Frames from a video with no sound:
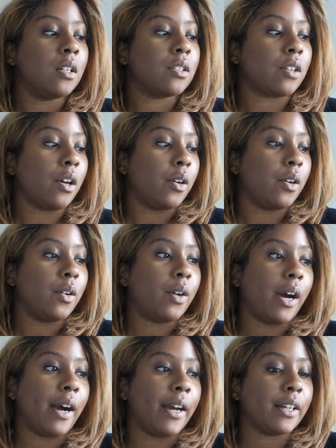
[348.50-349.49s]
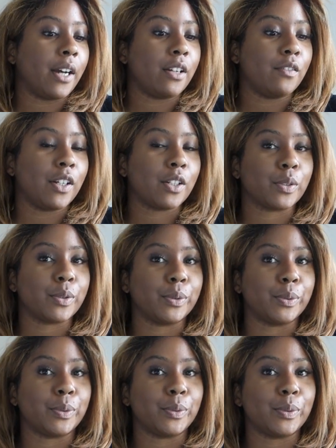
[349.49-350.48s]
so I kind of like
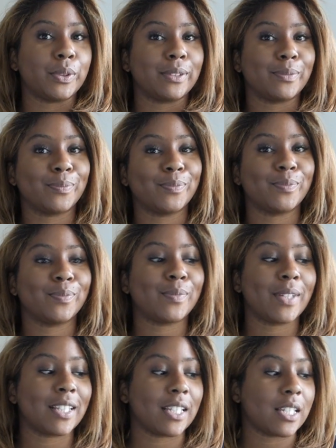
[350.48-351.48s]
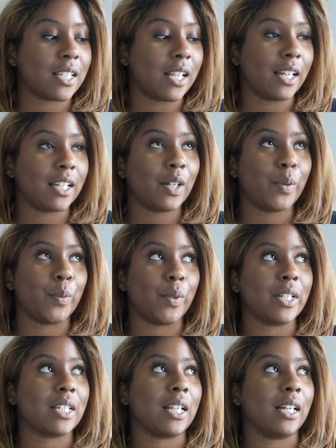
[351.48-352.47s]
Googled this like what
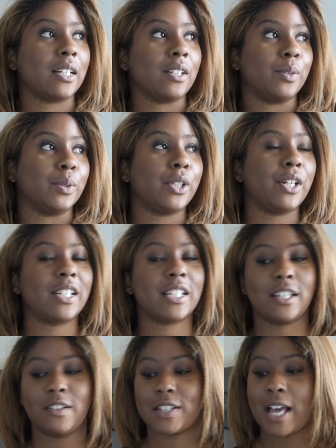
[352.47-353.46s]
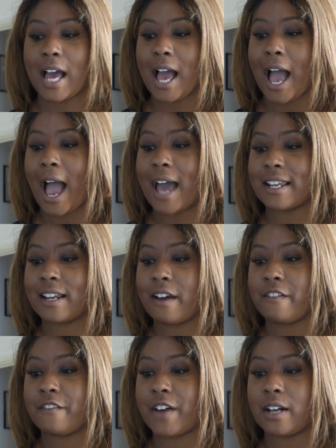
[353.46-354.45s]
is like alternatives and then I
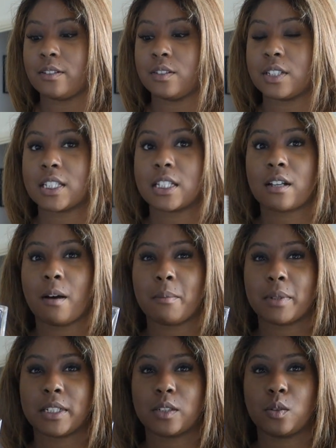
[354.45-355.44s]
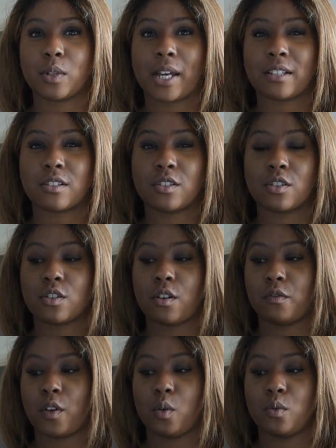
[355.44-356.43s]
found this company called Essence
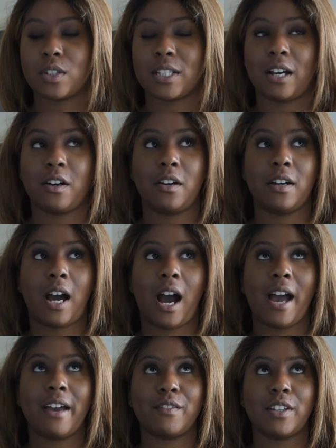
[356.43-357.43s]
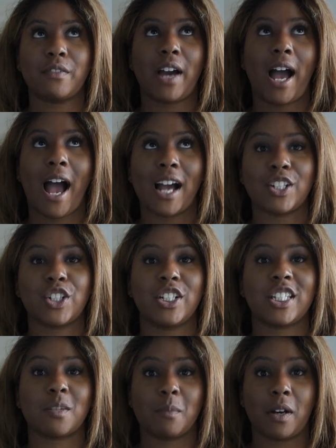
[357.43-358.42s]
Vaults. Now I have never actually
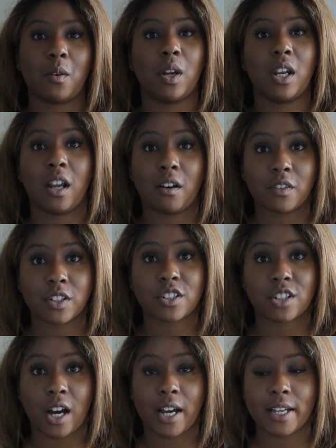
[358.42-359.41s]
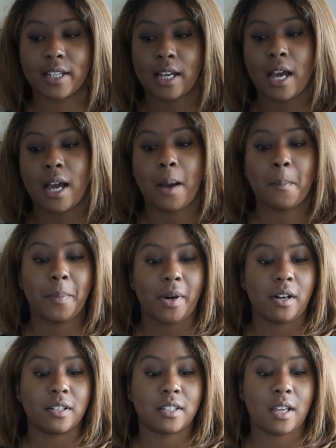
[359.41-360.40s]
smelled Love Shy
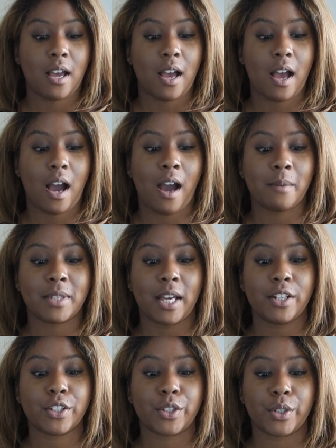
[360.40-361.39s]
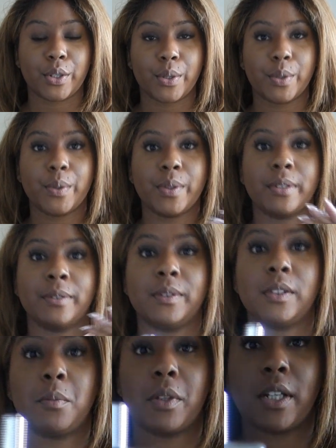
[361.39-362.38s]
but I'm telling you,
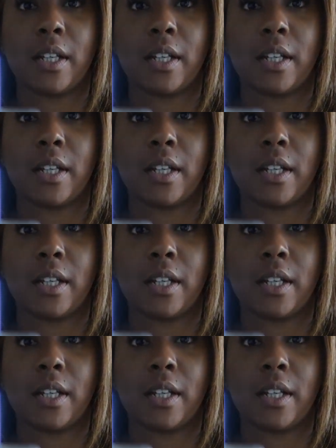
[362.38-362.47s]
put it